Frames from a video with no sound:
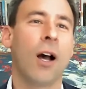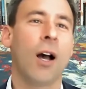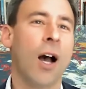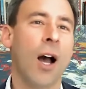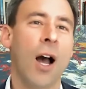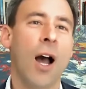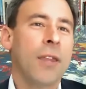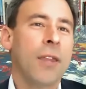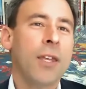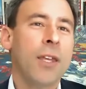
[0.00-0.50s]

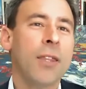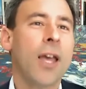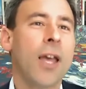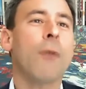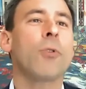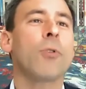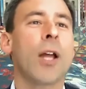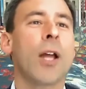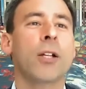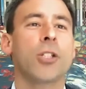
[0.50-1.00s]
I think that
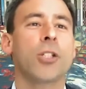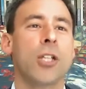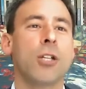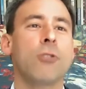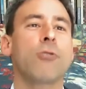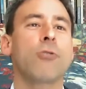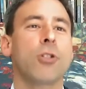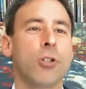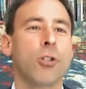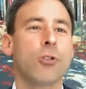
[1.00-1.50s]
would actually
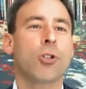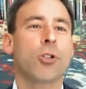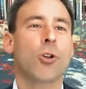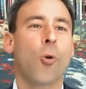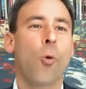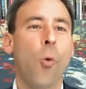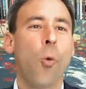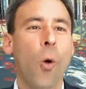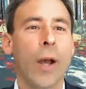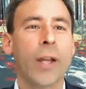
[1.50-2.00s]
introduce
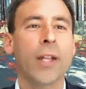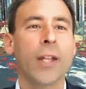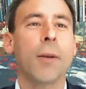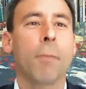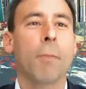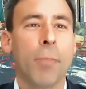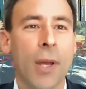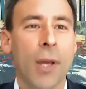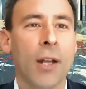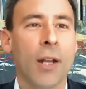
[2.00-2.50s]
quite a
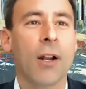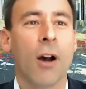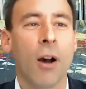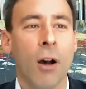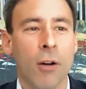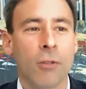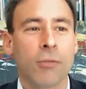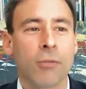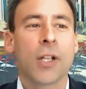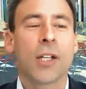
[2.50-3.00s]
bit
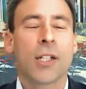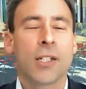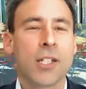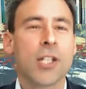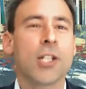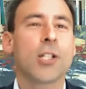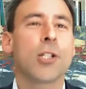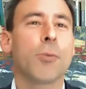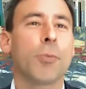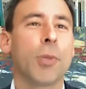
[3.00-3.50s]
of
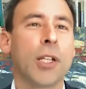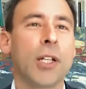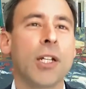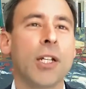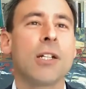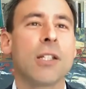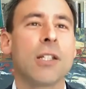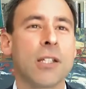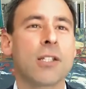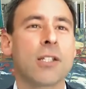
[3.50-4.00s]
discipline
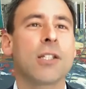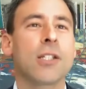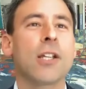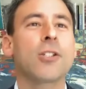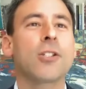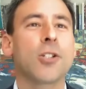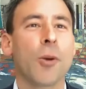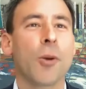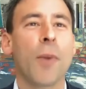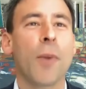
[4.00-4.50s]
into the
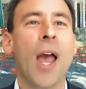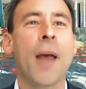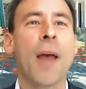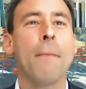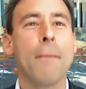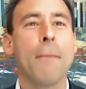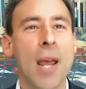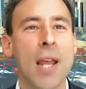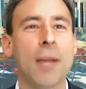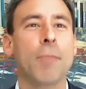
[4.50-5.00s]
system and
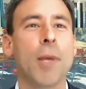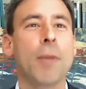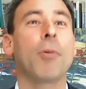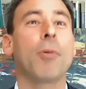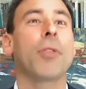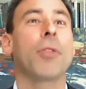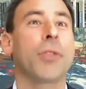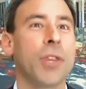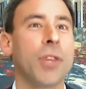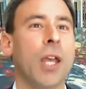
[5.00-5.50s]
make
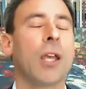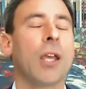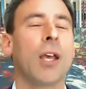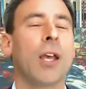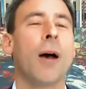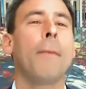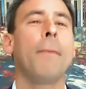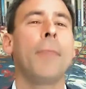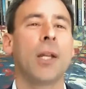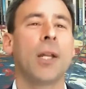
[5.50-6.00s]
people think
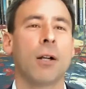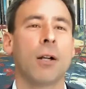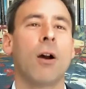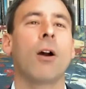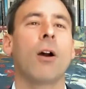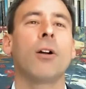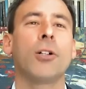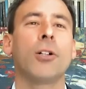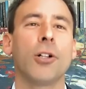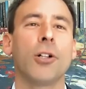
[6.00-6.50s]
a bit
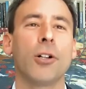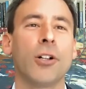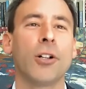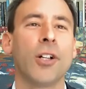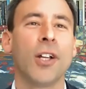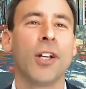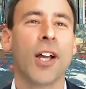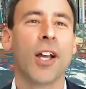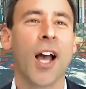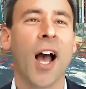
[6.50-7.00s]
harder
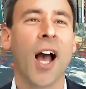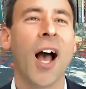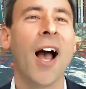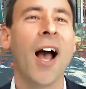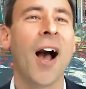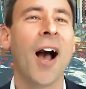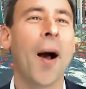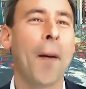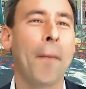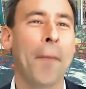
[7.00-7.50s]

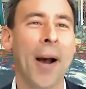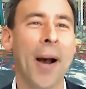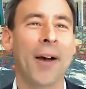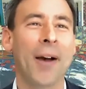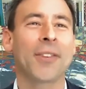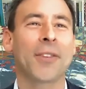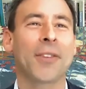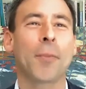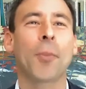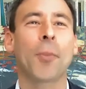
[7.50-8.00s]

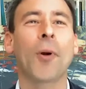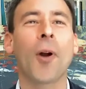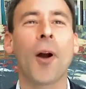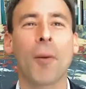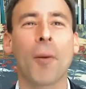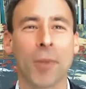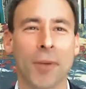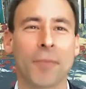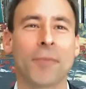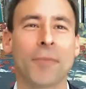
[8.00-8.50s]
about the
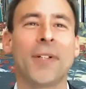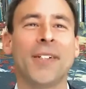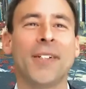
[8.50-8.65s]
problem.